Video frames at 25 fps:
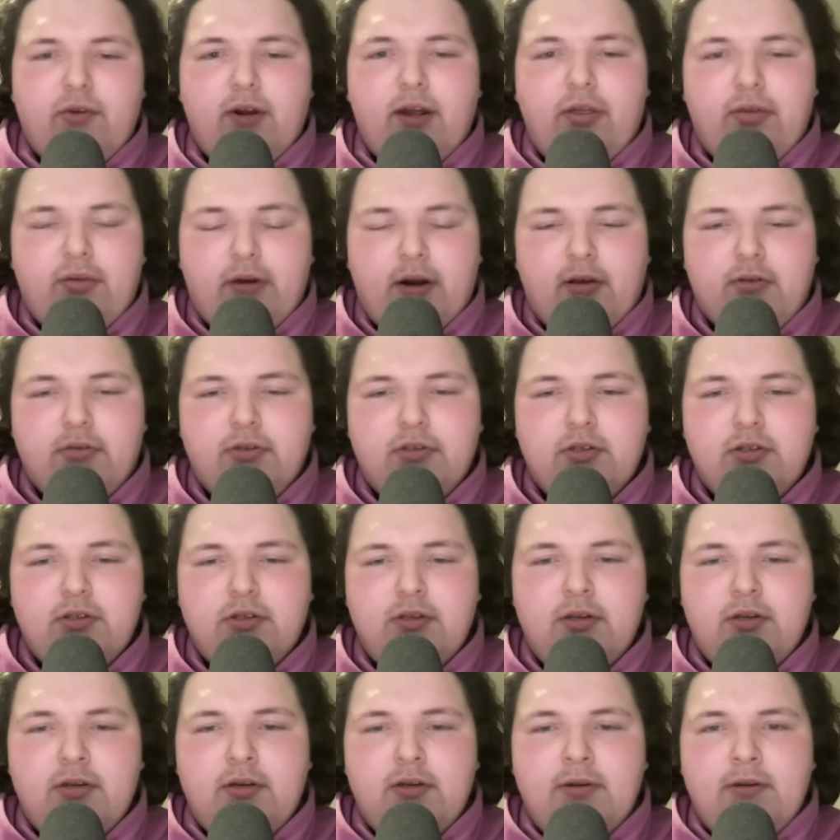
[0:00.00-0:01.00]
free throws,
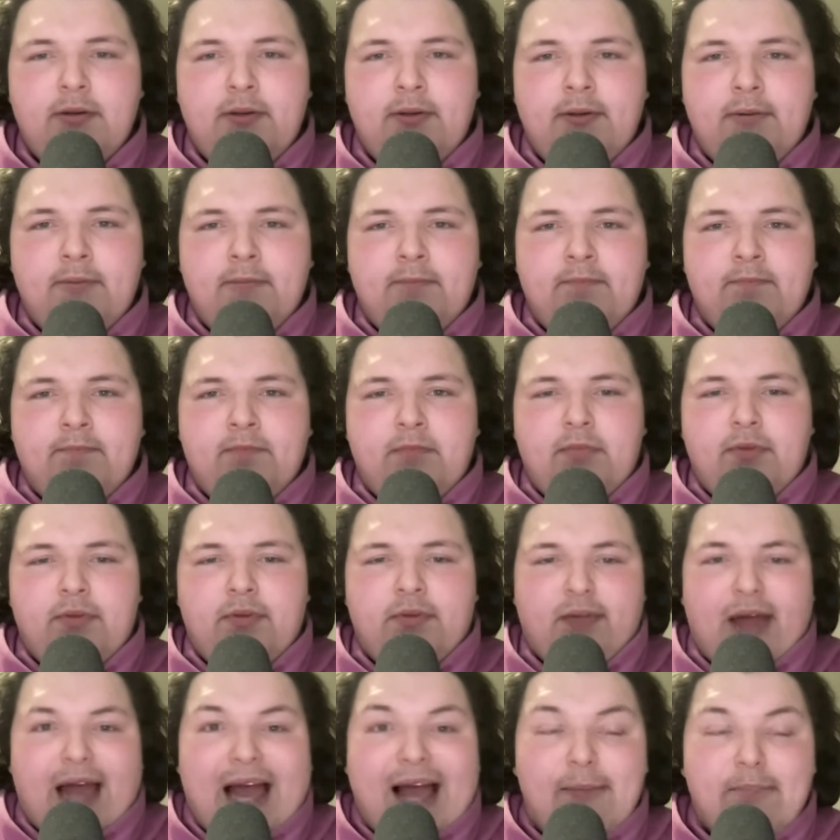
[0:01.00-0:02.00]

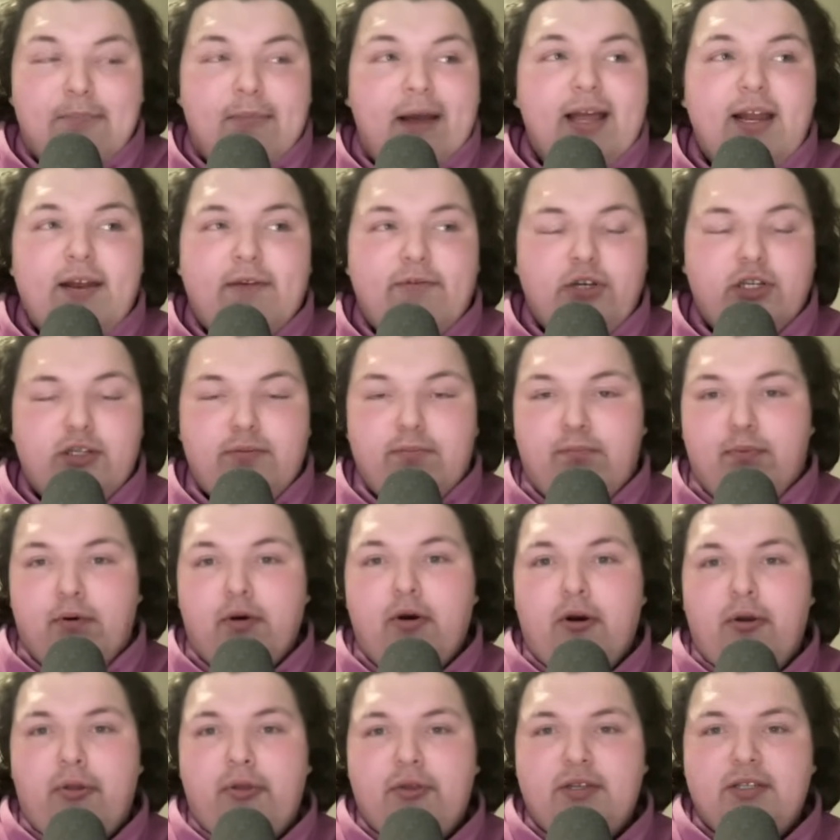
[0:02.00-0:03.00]
that might have just
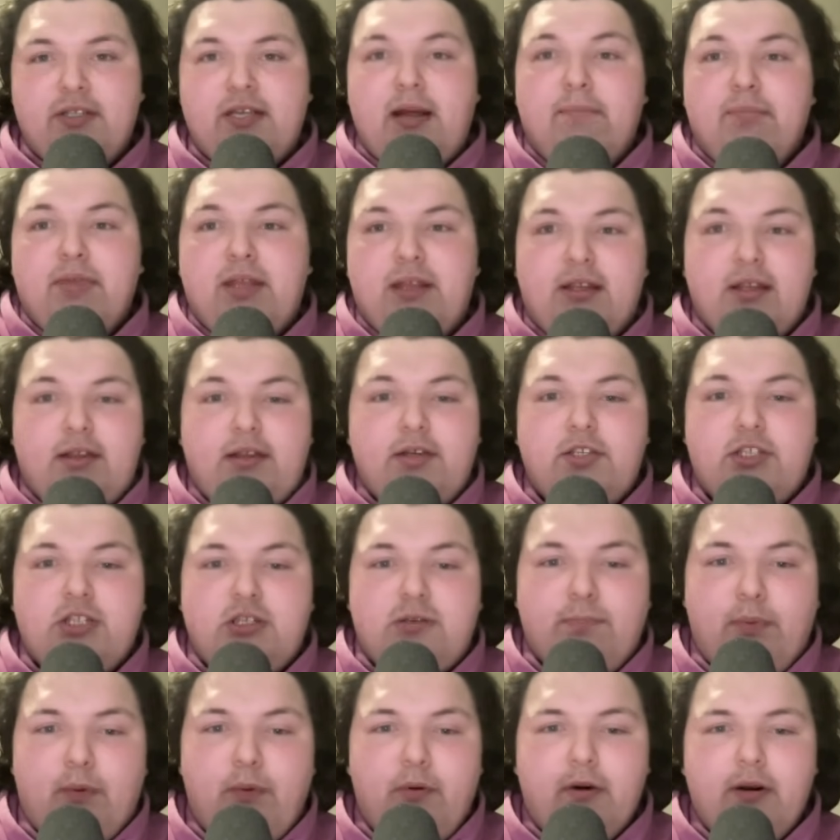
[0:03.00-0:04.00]
birthed something that this
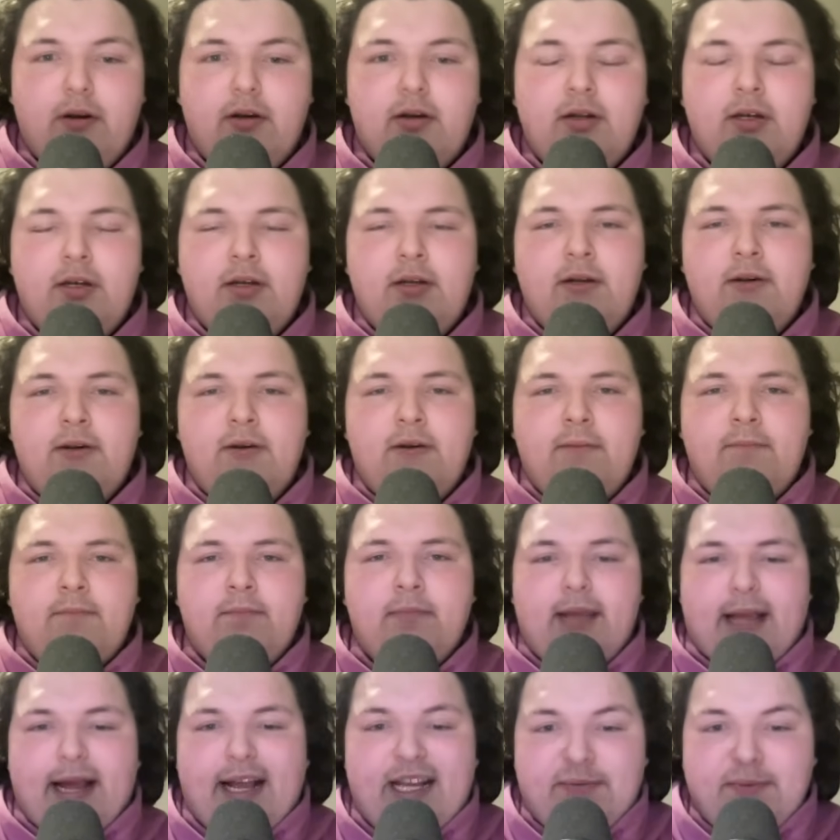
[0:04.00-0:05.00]
sport
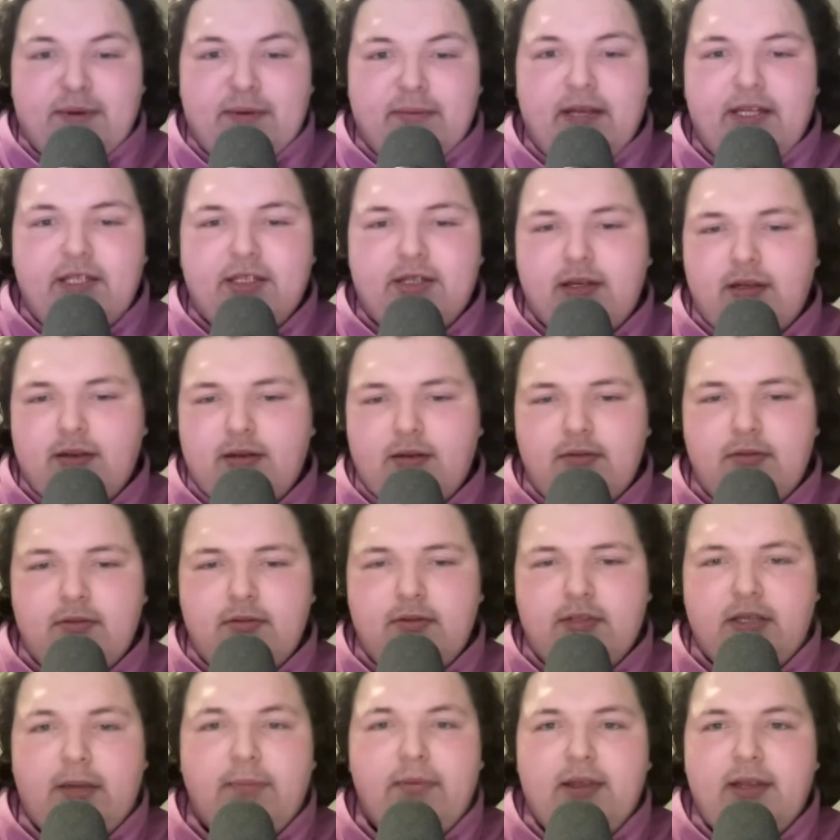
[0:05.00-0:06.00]
has been missing.
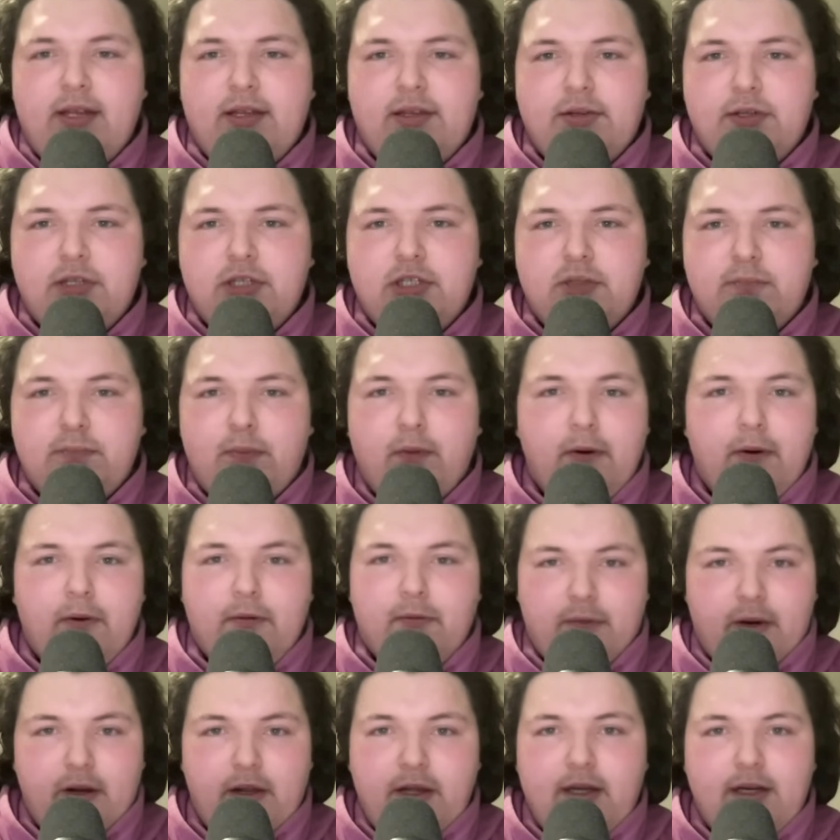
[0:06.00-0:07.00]
Something that this sport
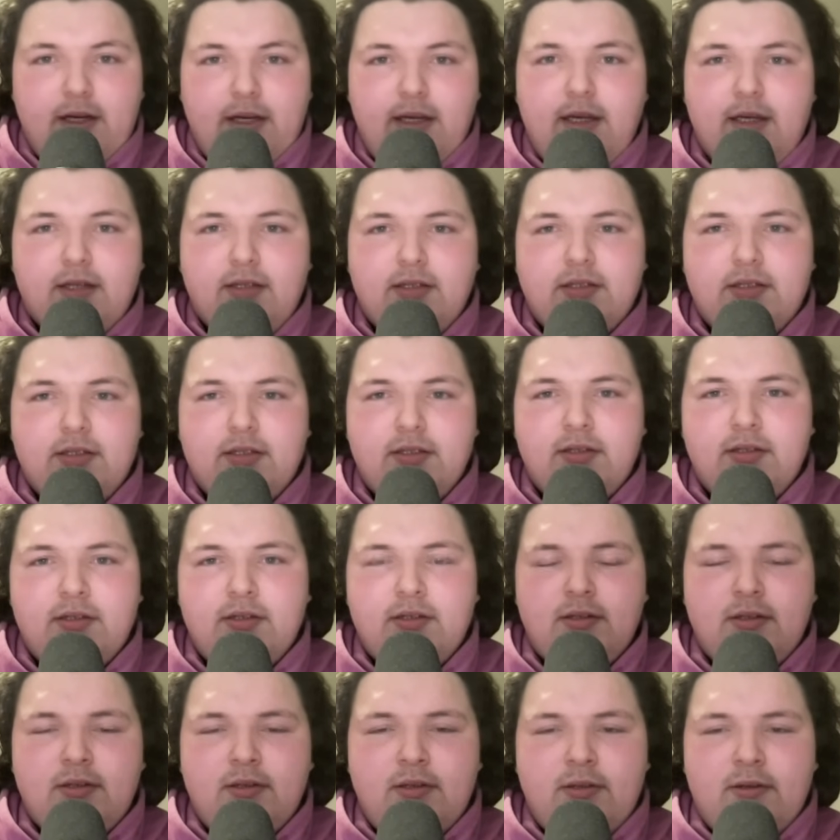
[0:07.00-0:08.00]
really needs
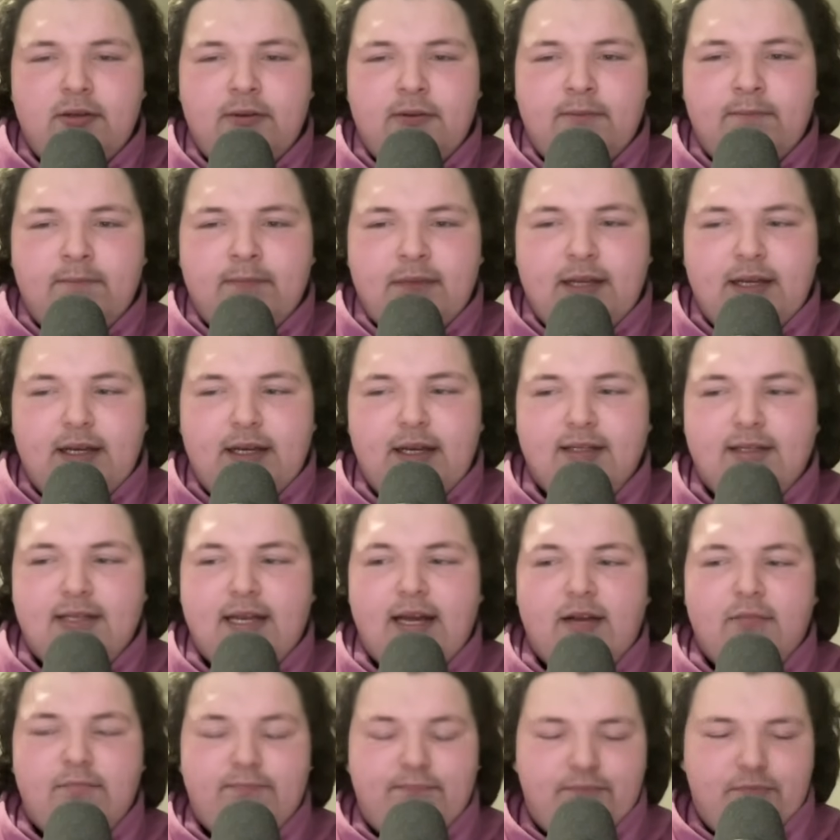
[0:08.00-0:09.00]
is
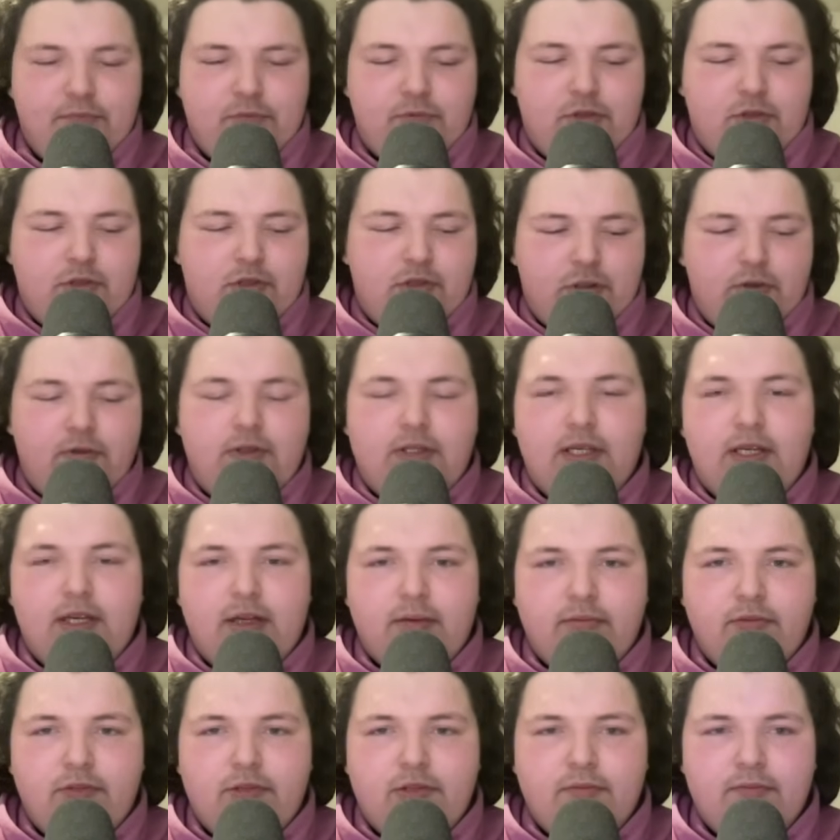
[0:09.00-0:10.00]
that two
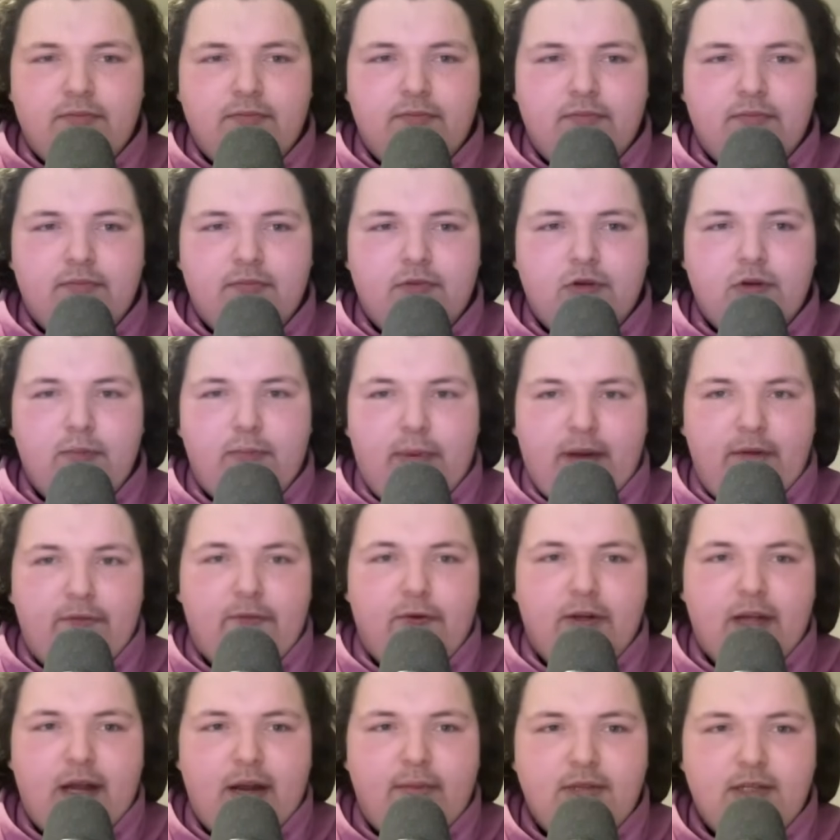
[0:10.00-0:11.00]
teams who play
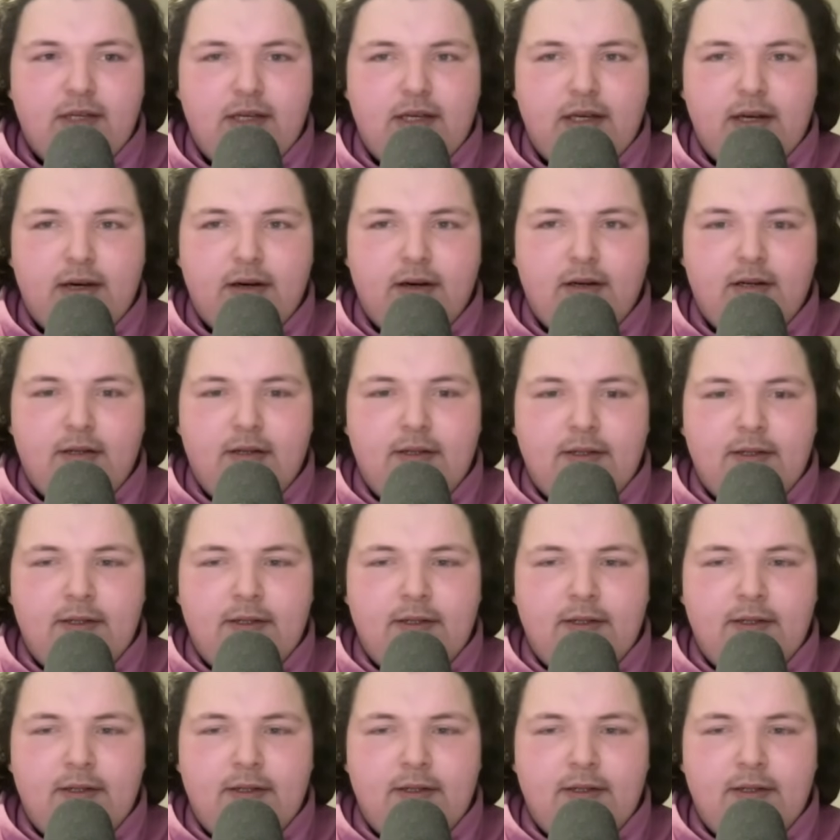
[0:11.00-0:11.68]
four times a year